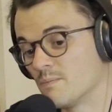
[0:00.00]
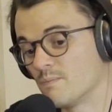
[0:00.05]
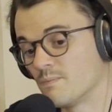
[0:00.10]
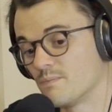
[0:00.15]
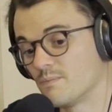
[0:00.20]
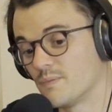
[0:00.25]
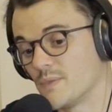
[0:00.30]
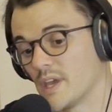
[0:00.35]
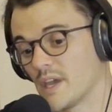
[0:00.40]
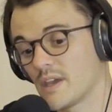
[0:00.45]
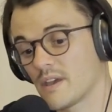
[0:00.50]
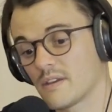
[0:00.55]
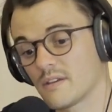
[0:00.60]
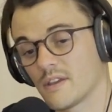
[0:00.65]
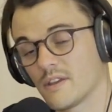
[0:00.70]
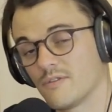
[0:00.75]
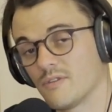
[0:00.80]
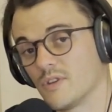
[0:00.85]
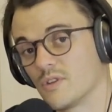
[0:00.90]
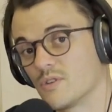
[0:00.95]
Yeah,
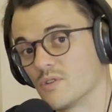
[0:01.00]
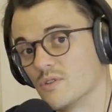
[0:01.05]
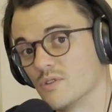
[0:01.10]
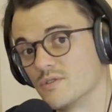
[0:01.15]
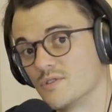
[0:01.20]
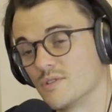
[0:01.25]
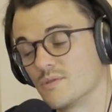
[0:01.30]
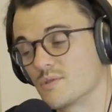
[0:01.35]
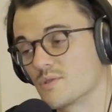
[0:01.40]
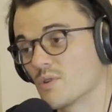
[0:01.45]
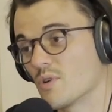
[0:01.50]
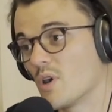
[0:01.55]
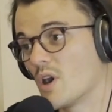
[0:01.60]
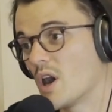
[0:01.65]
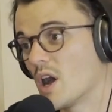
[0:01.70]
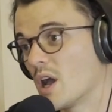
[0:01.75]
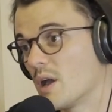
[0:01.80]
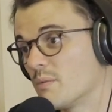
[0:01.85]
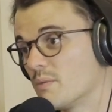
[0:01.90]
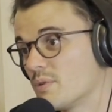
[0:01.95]
if you could
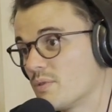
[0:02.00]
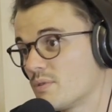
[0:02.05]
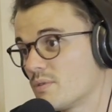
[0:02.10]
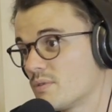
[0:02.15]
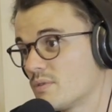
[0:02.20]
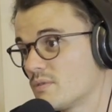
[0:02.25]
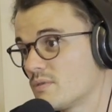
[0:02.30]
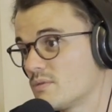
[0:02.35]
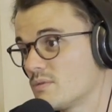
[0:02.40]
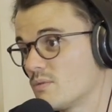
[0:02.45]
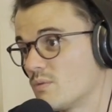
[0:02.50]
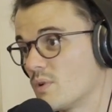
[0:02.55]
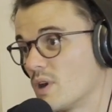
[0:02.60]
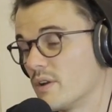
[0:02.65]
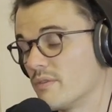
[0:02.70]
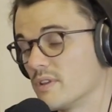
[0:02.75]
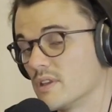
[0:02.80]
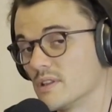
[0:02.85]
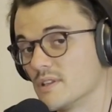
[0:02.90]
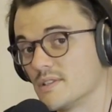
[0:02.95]
subscribe wherever
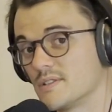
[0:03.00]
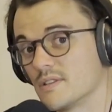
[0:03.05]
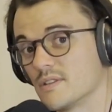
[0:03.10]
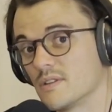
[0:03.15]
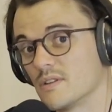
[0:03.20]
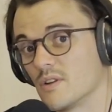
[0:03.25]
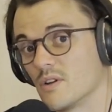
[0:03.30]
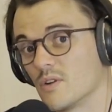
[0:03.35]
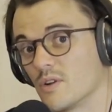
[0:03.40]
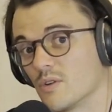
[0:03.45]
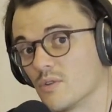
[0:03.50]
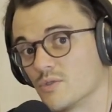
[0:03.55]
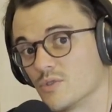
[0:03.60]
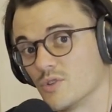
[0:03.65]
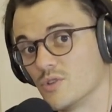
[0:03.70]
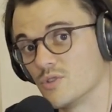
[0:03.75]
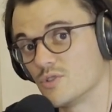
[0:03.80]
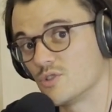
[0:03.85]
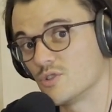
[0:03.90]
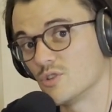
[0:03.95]
you listen and on
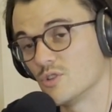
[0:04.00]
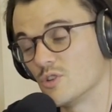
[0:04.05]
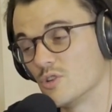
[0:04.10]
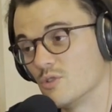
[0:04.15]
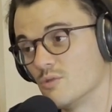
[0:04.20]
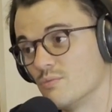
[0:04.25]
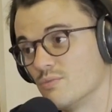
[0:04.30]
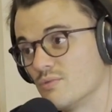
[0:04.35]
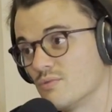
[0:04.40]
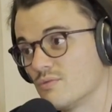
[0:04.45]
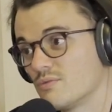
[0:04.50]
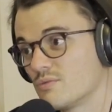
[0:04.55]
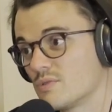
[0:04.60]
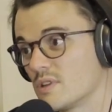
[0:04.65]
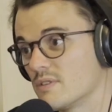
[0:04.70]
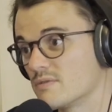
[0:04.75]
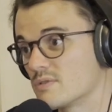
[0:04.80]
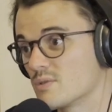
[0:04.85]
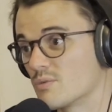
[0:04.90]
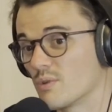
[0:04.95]
YouTube, give
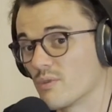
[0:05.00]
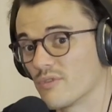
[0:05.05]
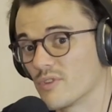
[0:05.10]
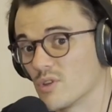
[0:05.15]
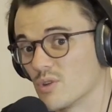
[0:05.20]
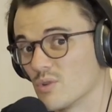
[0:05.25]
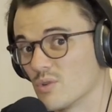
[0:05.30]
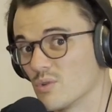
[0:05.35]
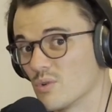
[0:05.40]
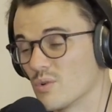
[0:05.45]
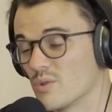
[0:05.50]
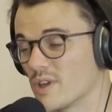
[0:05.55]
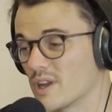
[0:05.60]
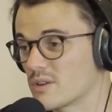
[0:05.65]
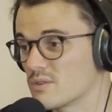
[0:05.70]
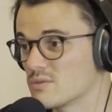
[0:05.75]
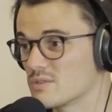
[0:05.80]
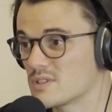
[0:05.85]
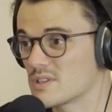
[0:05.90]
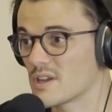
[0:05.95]
us a review, all that
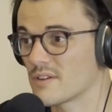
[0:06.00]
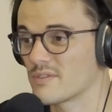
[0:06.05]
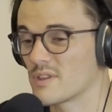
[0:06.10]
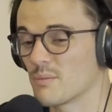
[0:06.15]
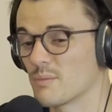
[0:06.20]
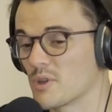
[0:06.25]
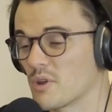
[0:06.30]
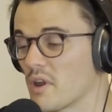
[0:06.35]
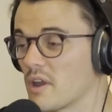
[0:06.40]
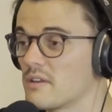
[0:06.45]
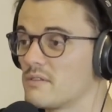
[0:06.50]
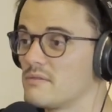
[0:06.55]
good stuff, that'd be great.